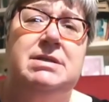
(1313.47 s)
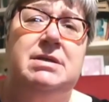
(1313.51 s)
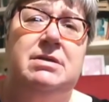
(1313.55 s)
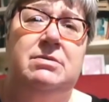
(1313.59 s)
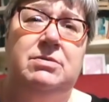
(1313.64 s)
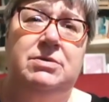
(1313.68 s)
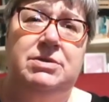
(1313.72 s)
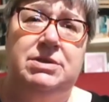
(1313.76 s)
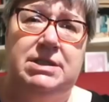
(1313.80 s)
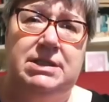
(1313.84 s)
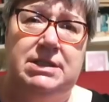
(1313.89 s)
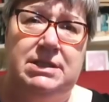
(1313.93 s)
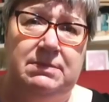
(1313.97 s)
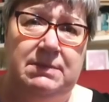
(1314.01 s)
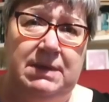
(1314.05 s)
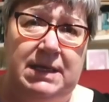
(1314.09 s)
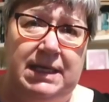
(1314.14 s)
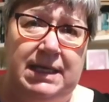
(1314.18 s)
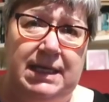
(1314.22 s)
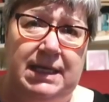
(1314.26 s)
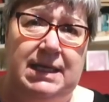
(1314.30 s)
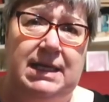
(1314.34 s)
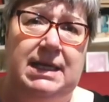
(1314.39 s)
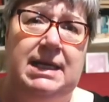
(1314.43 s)
So I wanted to
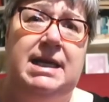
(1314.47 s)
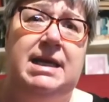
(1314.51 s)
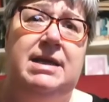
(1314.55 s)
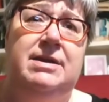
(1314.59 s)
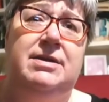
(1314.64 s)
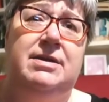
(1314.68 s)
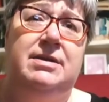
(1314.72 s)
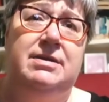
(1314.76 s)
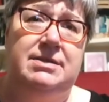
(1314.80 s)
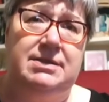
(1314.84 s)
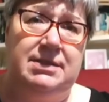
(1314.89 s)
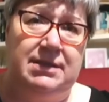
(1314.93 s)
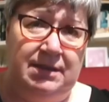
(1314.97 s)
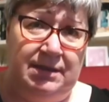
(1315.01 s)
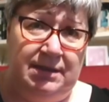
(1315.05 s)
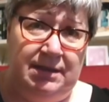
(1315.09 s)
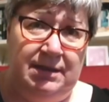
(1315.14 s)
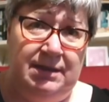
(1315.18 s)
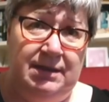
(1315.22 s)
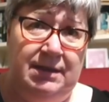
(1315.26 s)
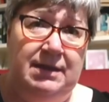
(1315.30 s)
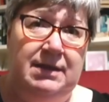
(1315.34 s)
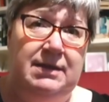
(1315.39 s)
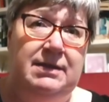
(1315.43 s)
make it clear that
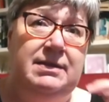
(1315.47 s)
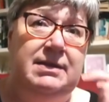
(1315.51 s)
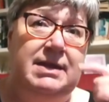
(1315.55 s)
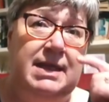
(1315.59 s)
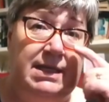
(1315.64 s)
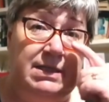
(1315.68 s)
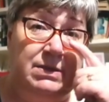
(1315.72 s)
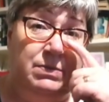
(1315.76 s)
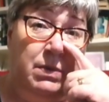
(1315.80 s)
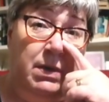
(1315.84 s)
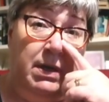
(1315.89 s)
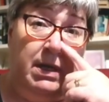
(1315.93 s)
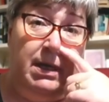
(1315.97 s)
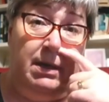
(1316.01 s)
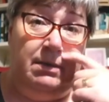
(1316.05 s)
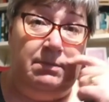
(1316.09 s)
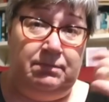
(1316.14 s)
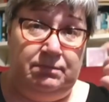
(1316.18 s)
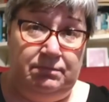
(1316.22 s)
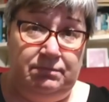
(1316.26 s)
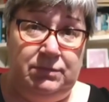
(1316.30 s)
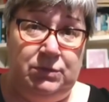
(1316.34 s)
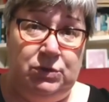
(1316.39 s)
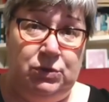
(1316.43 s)
that's why
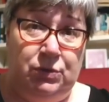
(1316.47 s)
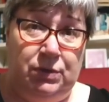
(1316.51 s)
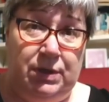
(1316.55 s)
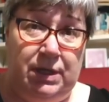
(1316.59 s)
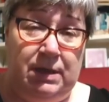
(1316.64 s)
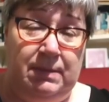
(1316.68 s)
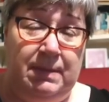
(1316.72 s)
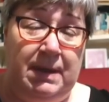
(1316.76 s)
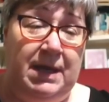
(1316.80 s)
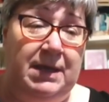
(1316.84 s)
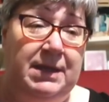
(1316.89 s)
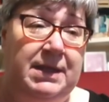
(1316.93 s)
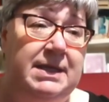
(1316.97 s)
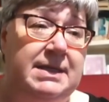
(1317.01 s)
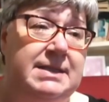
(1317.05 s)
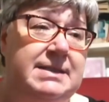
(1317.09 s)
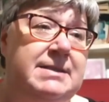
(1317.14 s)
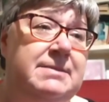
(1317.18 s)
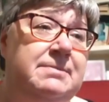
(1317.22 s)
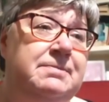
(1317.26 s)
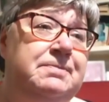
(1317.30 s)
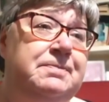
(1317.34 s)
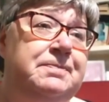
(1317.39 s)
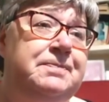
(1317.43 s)
I'm talking about
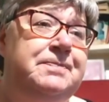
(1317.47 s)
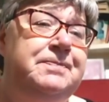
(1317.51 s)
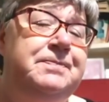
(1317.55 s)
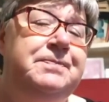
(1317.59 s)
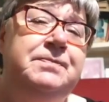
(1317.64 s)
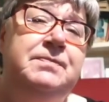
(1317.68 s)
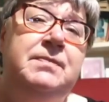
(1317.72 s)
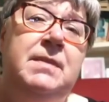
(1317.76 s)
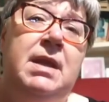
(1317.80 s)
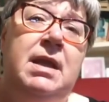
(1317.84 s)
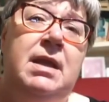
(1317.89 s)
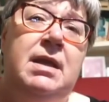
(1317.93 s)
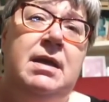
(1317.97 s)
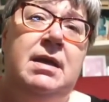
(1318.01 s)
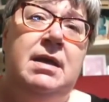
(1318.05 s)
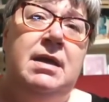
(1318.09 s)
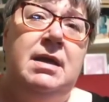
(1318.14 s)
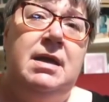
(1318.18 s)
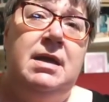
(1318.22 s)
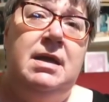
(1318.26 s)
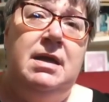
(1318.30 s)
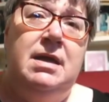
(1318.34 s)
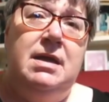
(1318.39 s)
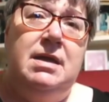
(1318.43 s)
this.
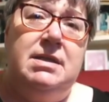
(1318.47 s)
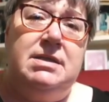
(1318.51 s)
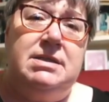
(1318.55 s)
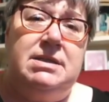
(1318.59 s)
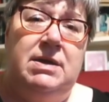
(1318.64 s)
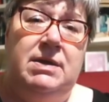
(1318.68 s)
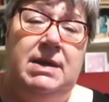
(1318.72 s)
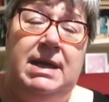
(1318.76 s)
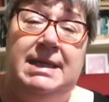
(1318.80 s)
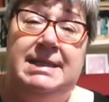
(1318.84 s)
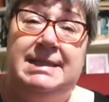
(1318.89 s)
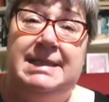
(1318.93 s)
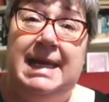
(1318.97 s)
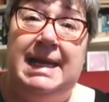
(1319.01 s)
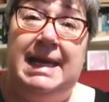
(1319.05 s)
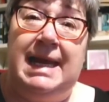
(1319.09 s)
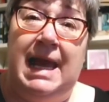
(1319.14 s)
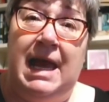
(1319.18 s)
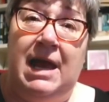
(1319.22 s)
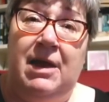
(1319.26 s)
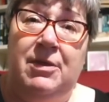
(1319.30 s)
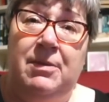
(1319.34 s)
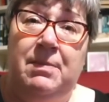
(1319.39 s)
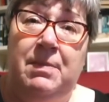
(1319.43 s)
So let's get
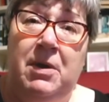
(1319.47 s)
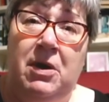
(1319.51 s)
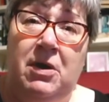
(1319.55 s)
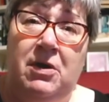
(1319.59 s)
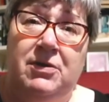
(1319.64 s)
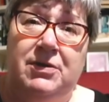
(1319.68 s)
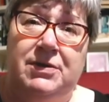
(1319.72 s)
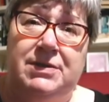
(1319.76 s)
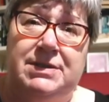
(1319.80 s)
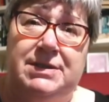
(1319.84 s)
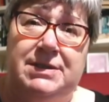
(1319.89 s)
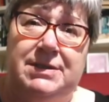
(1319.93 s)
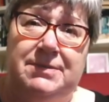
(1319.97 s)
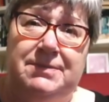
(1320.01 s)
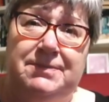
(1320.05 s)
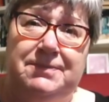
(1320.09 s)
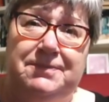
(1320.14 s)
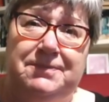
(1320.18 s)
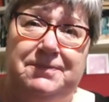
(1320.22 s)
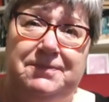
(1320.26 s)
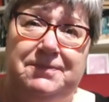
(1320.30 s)
it out the box.